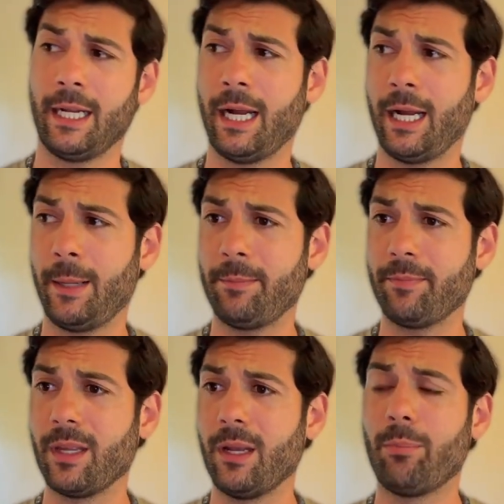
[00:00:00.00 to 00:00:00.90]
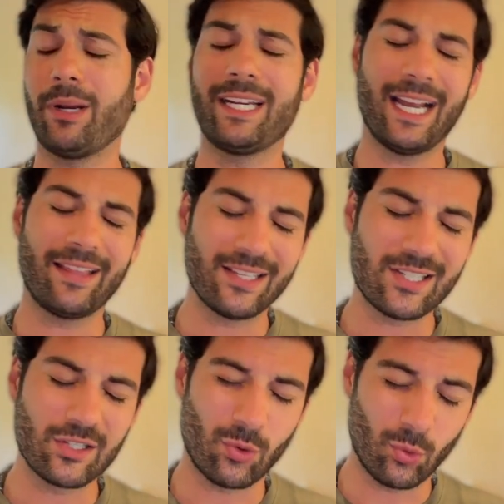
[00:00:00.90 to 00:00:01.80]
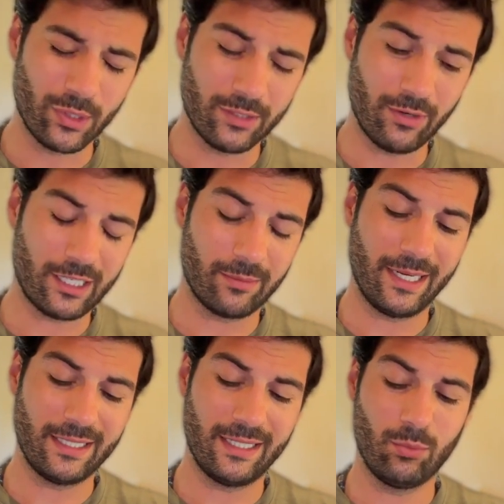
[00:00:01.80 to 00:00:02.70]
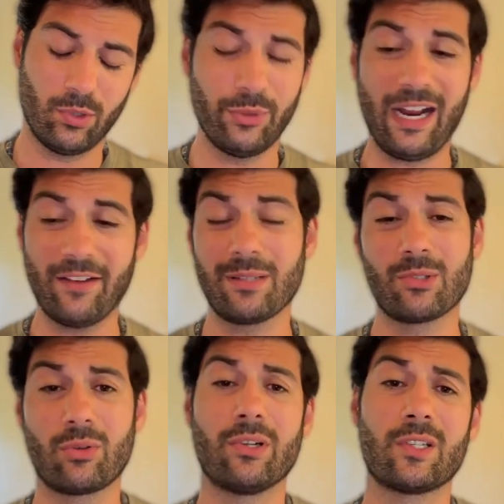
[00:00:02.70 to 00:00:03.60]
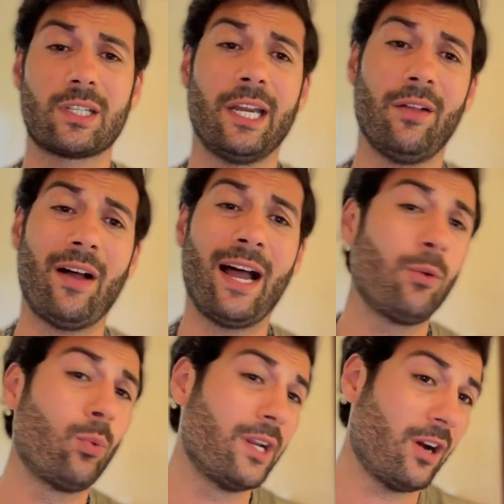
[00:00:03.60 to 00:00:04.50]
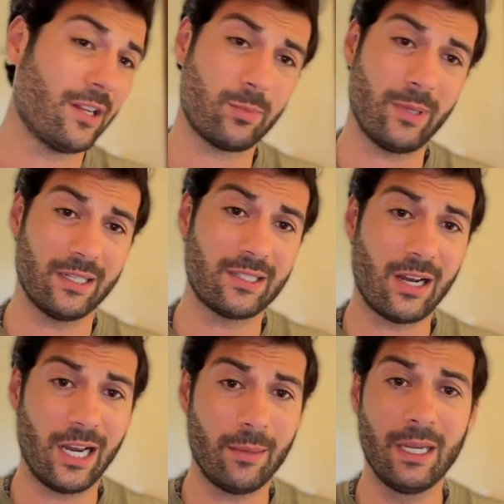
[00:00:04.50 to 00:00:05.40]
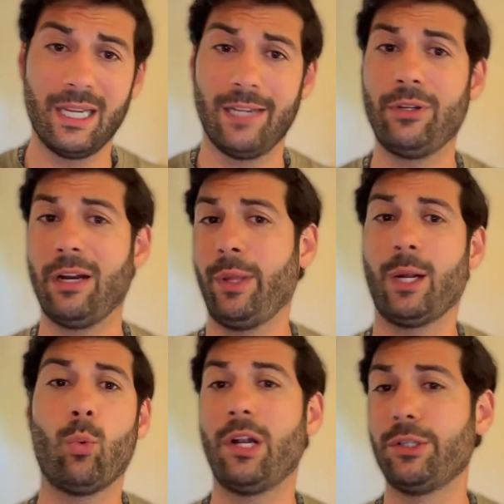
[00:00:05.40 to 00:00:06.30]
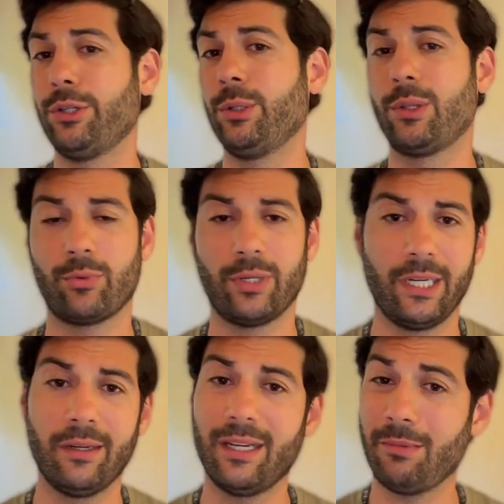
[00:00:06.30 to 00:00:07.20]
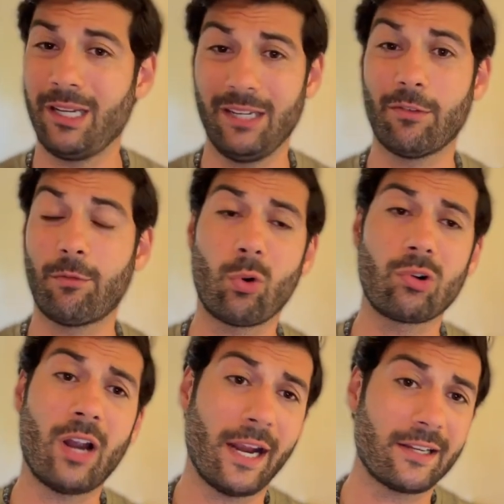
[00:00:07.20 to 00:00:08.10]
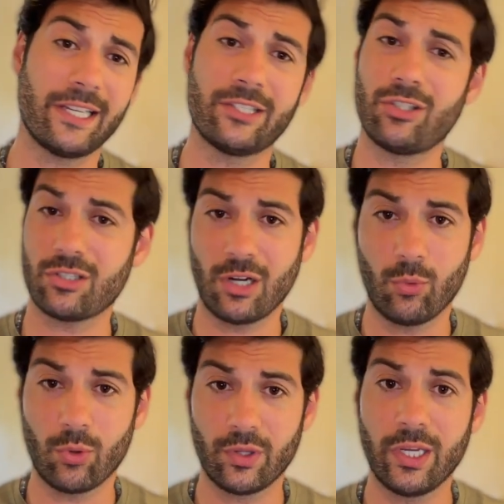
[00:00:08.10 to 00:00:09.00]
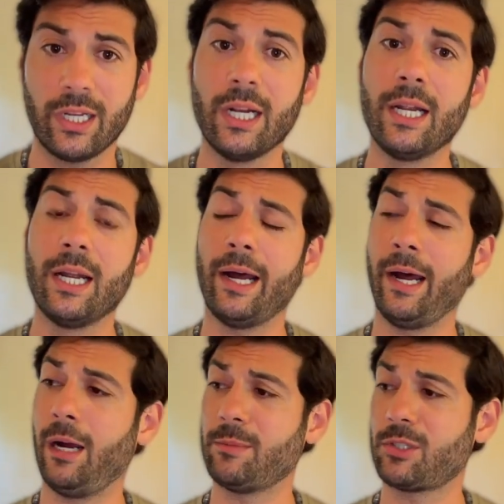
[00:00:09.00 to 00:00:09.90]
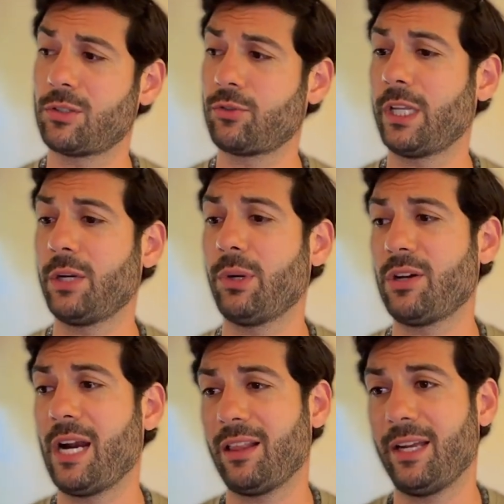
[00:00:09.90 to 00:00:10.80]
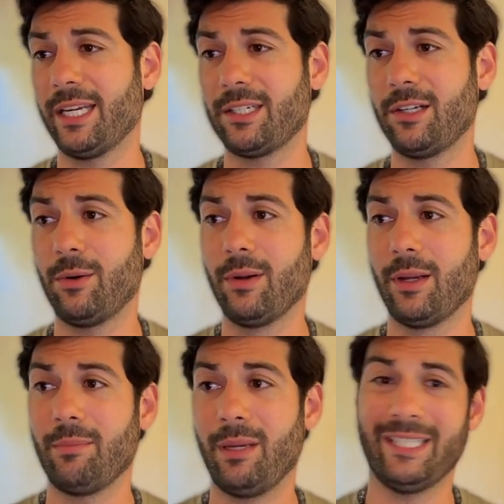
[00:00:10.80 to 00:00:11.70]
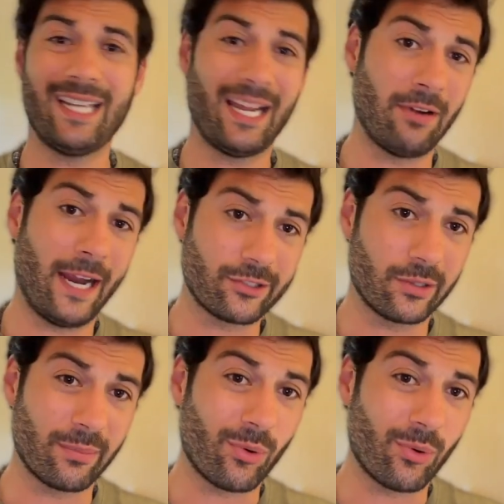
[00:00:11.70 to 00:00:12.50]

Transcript: Um, but again, this is only recommended when you have some sort of scale. I would not spend the time if you have like one, two, three, even four racks. It's just not worth it. Um, so it's really when you're at like, you know, maybe 10 racks or